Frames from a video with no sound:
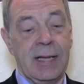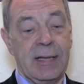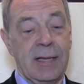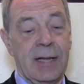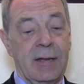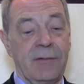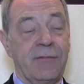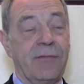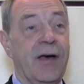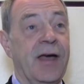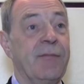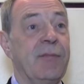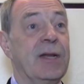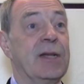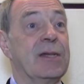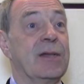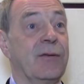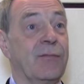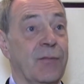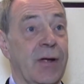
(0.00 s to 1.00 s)
Then 5
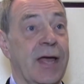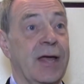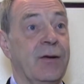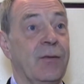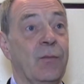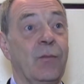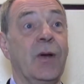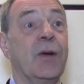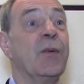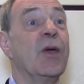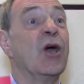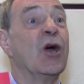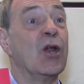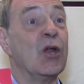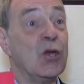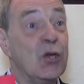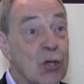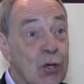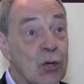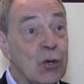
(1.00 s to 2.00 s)
minutes in red, what are we going
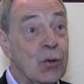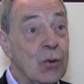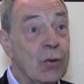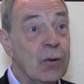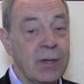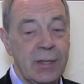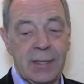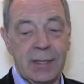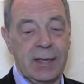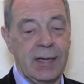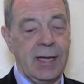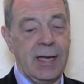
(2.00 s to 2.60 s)
to do?